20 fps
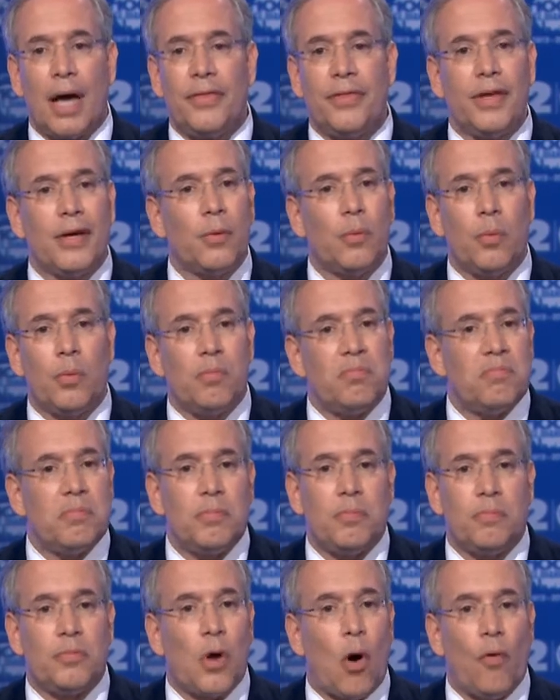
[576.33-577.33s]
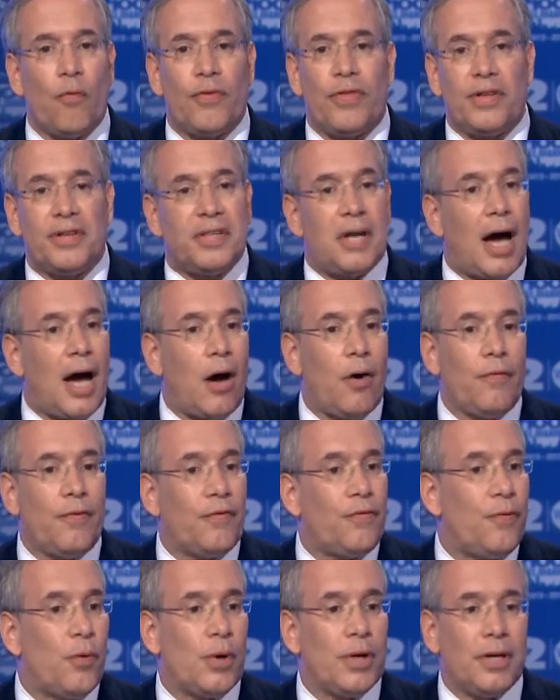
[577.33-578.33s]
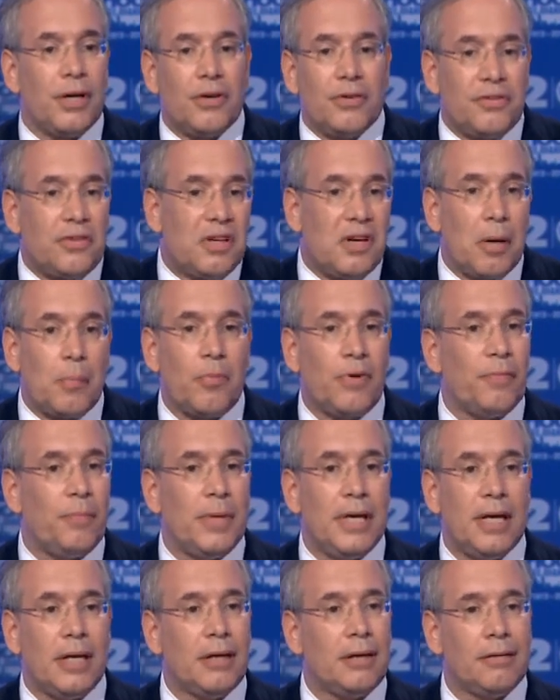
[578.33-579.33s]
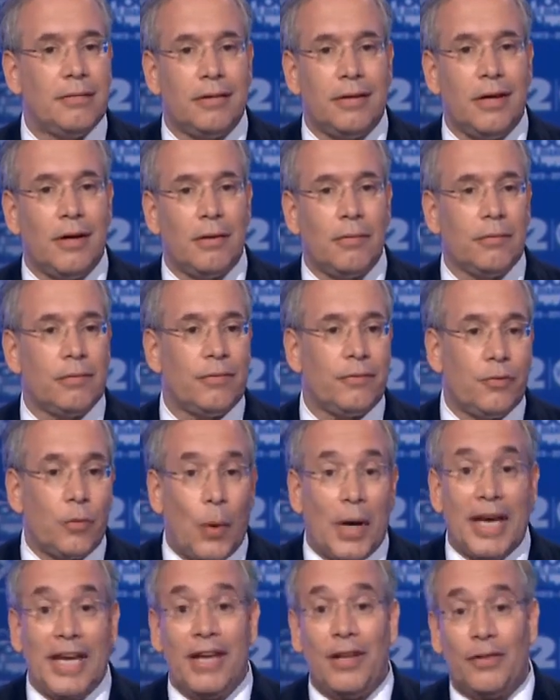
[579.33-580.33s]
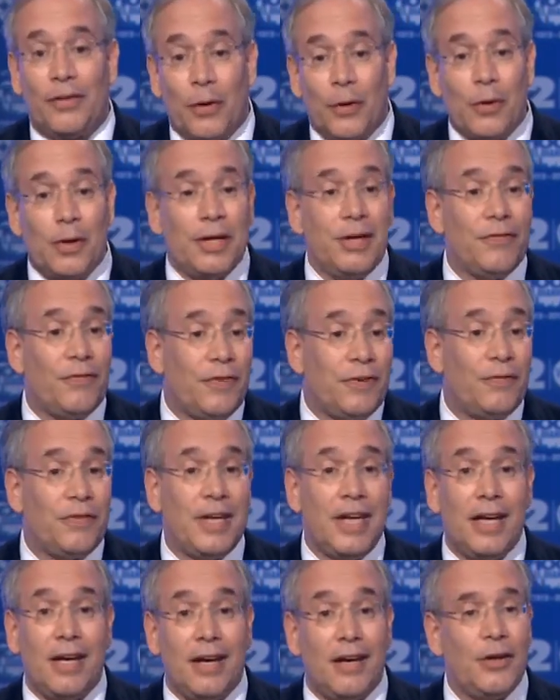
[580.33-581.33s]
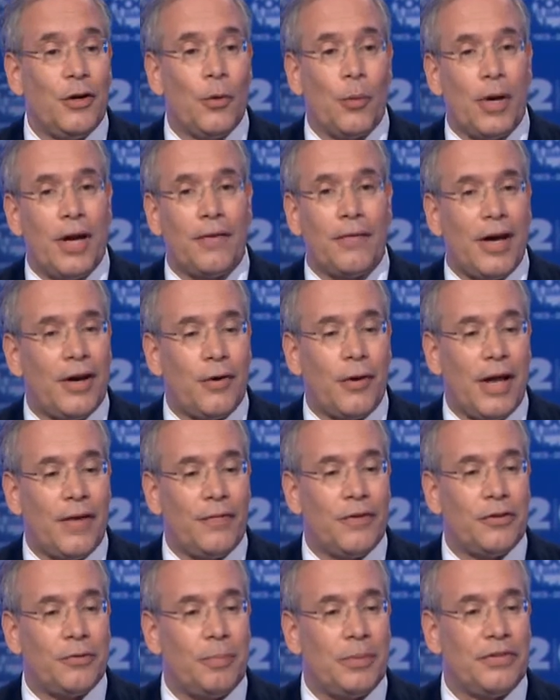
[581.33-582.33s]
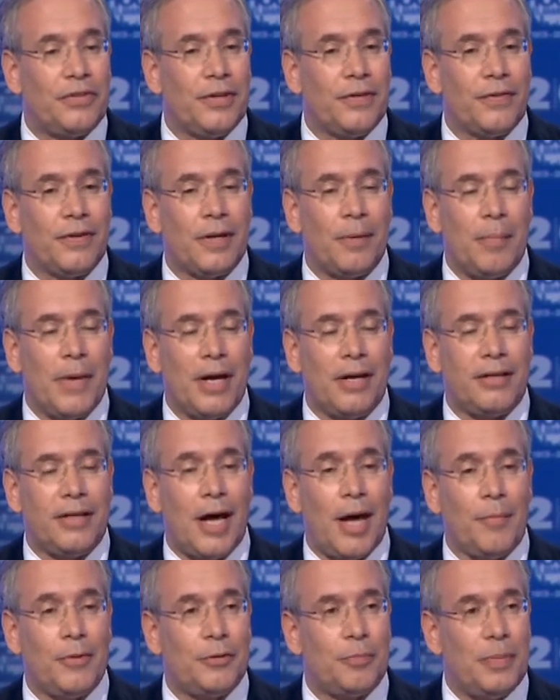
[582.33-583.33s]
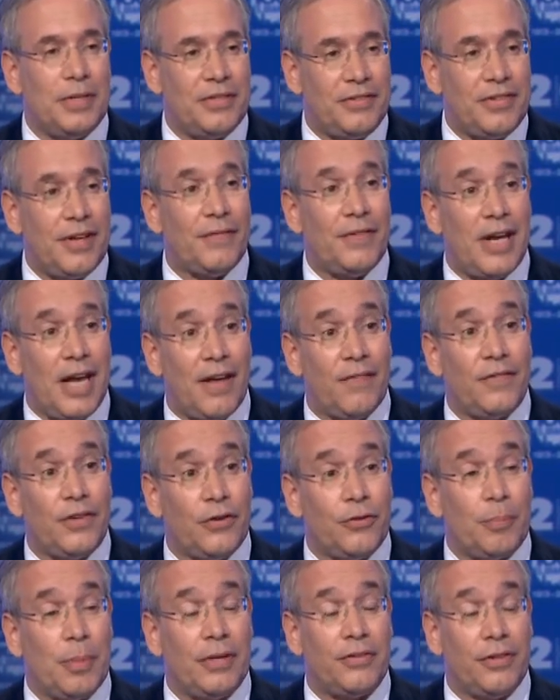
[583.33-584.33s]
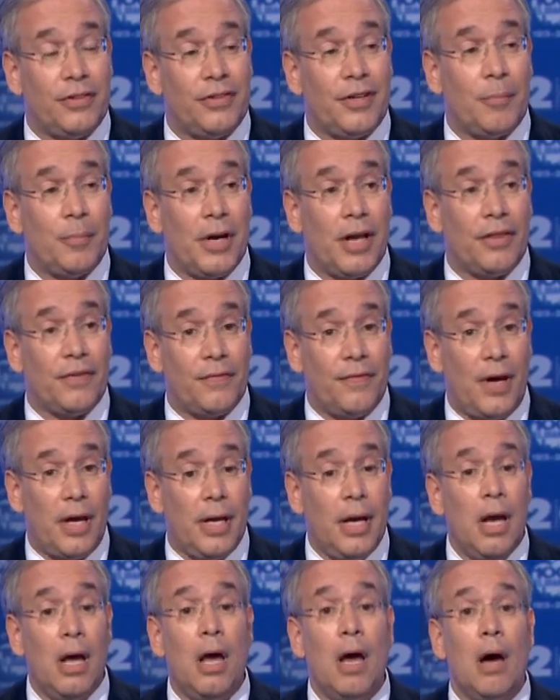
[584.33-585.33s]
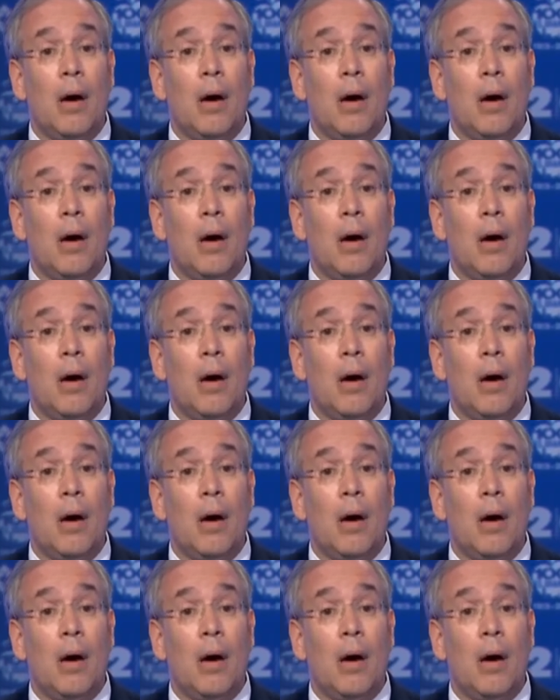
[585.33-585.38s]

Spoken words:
I think over 4 years, a number of meetings, 20, 30, 15, whatever. I don't have the specific amount of time. It's been 7.5 years but since I've been on the fund.